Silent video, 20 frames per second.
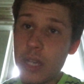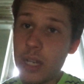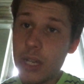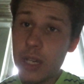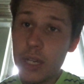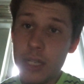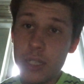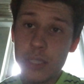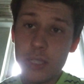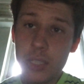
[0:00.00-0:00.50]

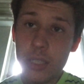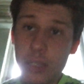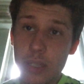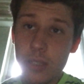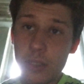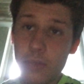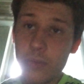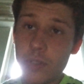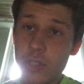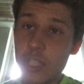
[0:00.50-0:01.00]
And
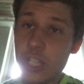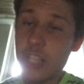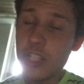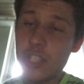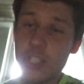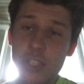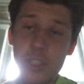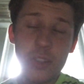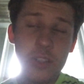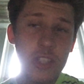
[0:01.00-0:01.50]
this
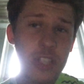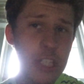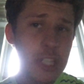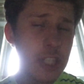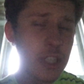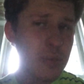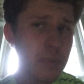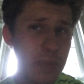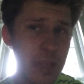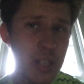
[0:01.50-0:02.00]

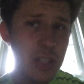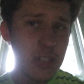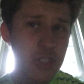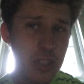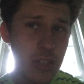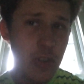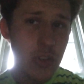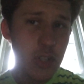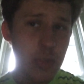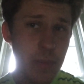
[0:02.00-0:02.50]
isn't a mini
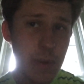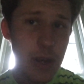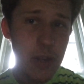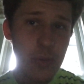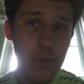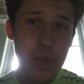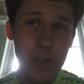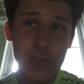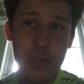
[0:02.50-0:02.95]
series, by the way.